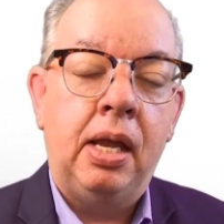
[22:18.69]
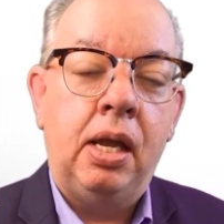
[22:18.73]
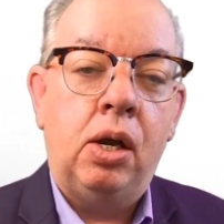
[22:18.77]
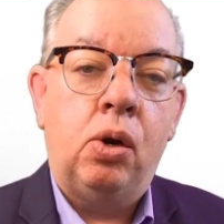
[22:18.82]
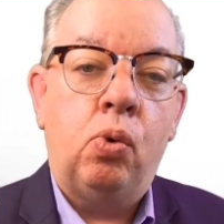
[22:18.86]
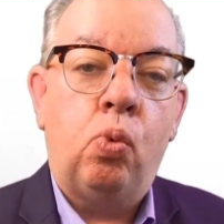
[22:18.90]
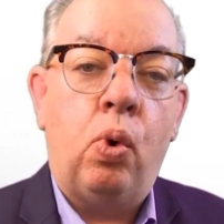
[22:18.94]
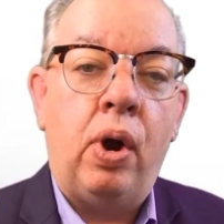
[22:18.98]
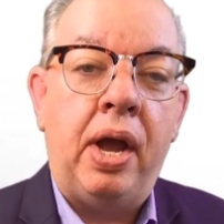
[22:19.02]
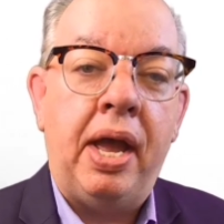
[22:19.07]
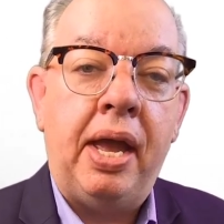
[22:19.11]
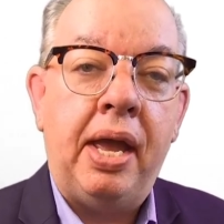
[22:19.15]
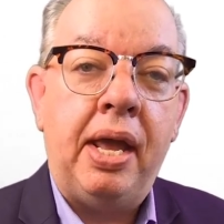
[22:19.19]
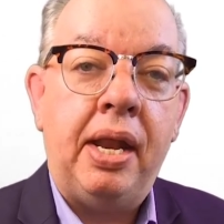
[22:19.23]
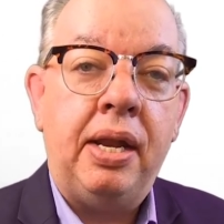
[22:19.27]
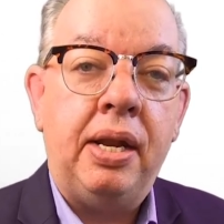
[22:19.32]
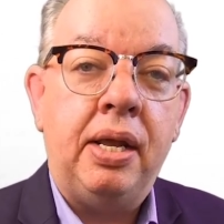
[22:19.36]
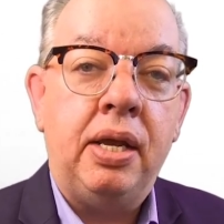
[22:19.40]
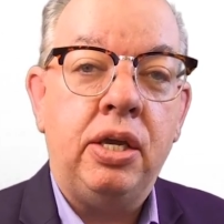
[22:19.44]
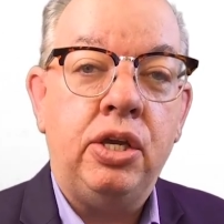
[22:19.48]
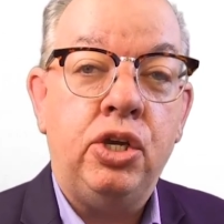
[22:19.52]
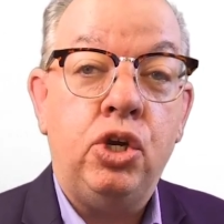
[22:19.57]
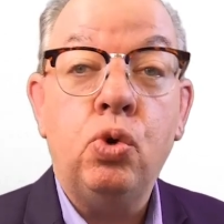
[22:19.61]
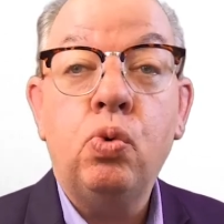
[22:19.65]

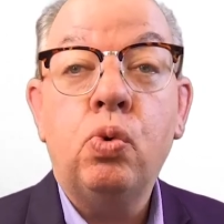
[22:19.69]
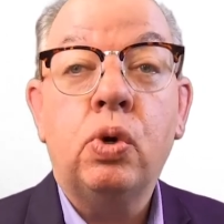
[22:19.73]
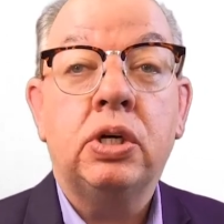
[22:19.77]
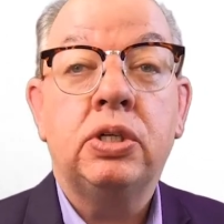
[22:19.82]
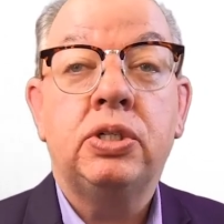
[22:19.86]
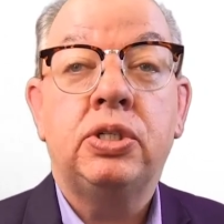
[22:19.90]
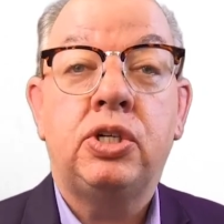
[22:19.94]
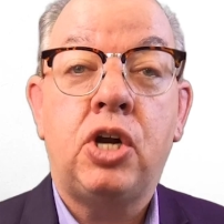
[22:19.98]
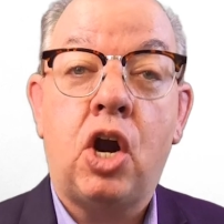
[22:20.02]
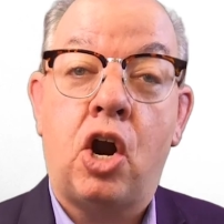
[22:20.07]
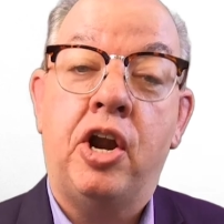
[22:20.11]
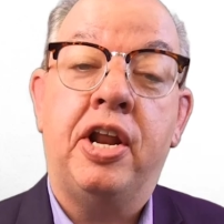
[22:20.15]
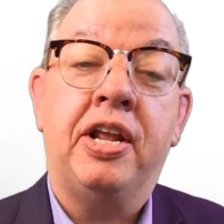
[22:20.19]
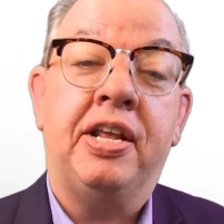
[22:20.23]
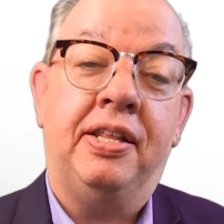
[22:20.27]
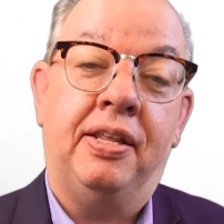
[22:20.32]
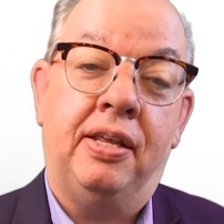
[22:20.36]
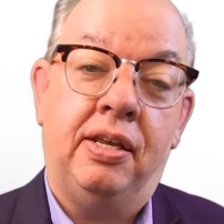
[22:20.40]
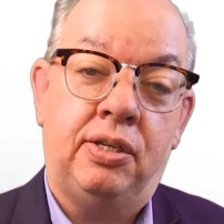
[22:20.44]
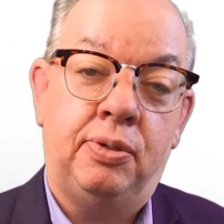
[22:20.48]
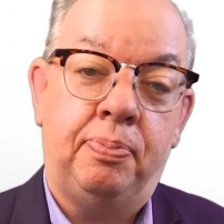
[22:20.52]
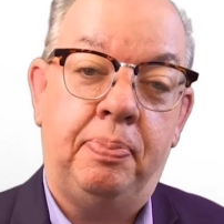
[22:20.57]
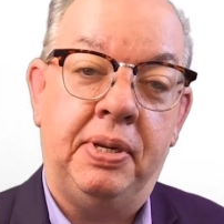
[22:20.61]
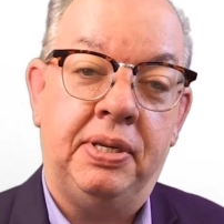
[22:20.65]
when you were starting
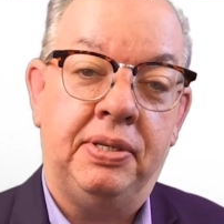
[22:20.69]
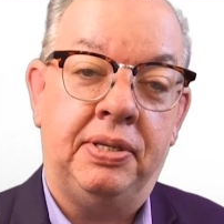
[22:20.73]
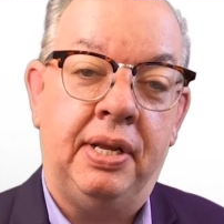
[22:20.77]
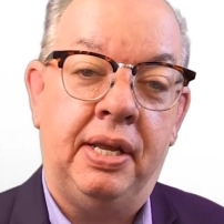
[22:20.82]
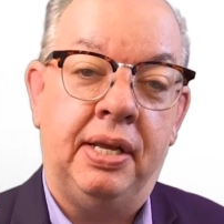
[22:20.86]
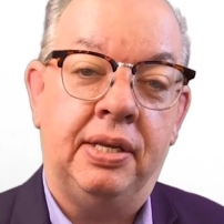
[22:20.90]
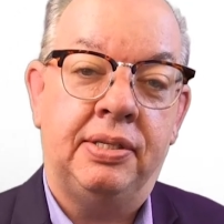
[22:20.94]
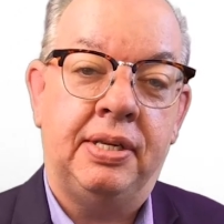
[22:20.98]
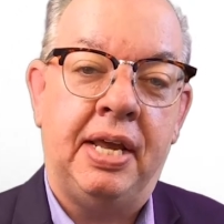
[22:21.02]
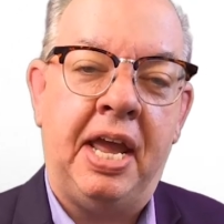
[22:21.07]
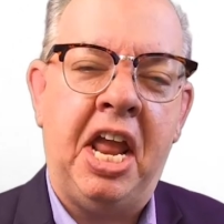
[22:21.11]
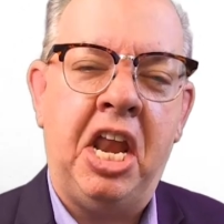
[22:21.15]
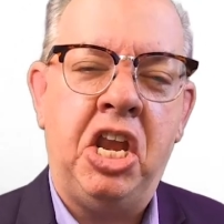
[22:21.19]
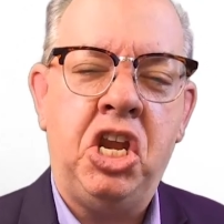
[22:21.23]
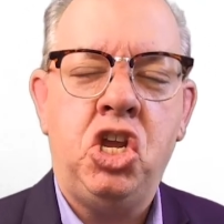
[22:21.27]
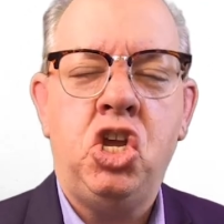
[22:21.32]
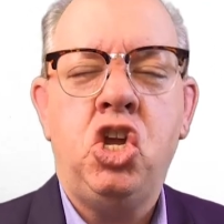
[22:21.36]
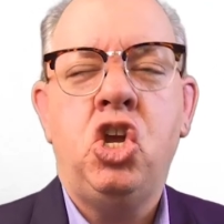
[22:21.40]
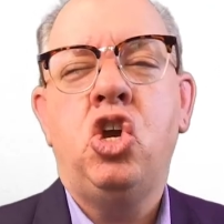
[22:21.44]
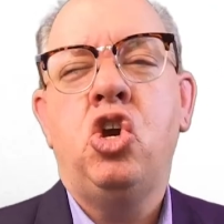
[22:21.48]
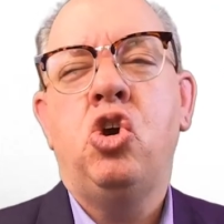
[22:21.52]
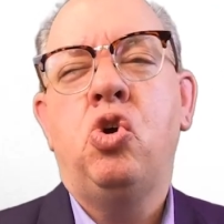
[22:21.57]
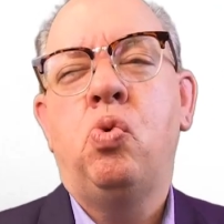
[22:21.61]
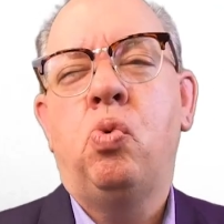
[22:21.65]
this business and
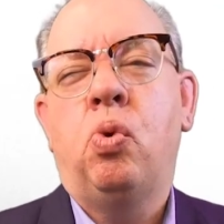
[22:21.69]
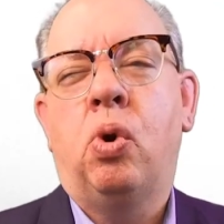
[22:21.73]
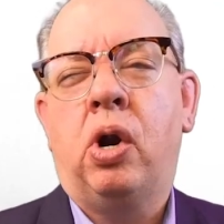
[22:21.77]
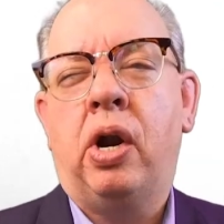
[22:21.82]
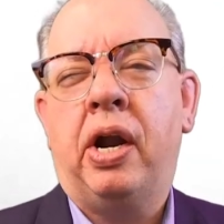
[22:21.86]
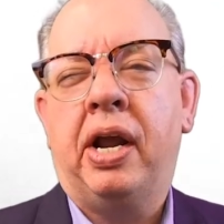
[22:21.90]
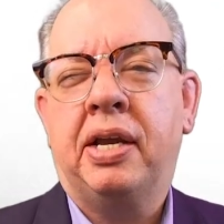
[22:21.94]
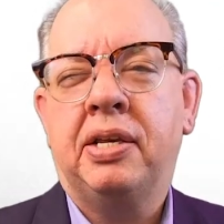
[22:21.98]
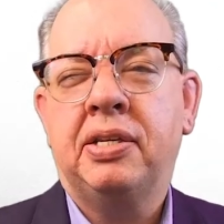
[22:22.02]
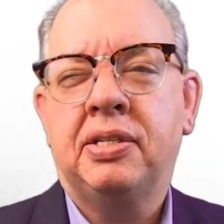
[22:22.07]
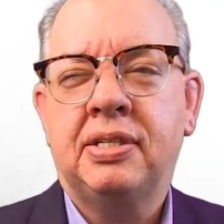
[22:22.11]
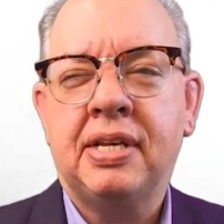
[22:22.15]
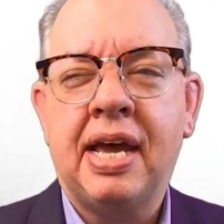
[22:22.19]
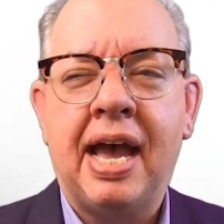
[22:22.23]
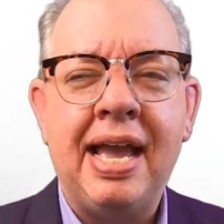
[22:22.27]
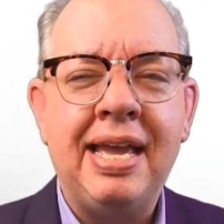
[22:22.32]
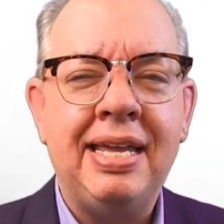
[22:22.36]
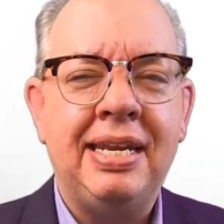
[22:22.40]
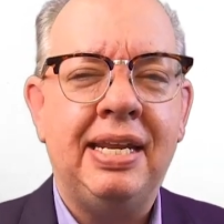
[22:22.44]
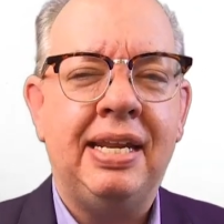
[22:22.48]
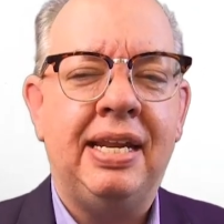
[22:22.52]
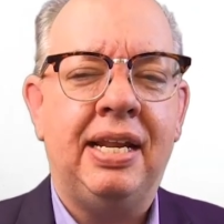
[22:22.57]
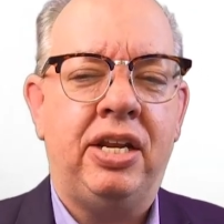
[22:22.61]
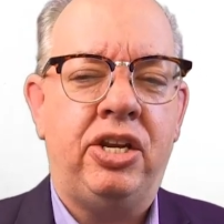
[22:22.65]
you were
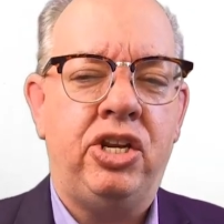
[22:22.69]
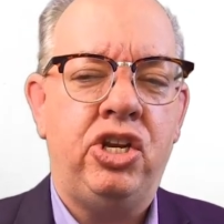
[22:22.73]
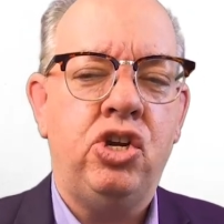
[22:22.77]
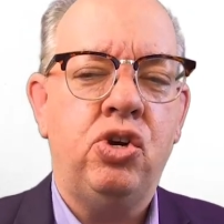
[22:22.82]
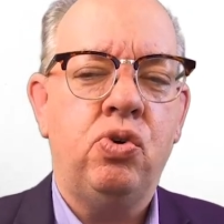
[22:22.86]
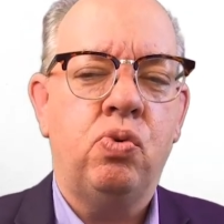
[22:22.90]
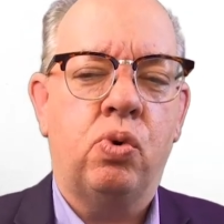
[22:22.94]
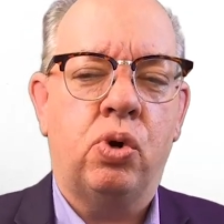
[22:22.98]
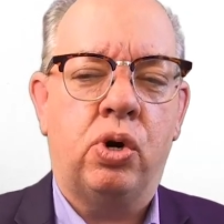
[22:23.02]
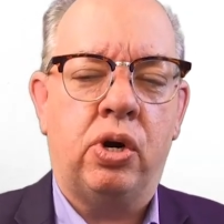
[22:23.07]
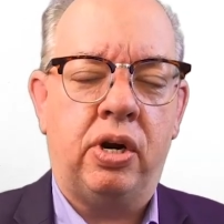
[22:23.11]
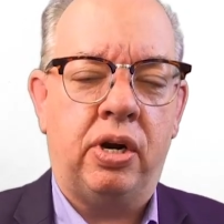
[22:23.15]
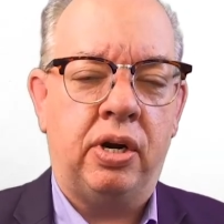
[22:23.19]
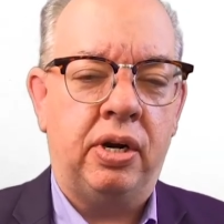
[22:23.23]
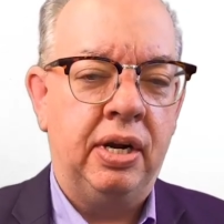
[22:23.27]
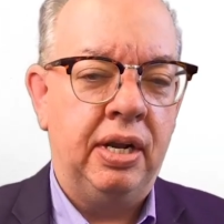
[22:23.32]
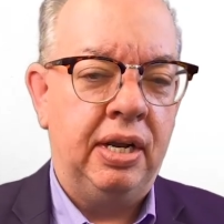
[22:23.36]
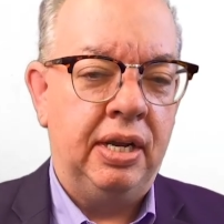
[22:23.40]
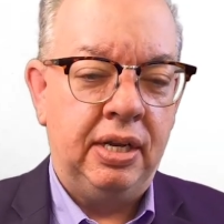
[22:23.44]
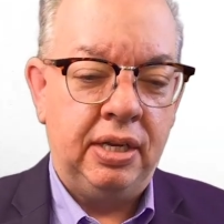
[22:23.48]
excited and you were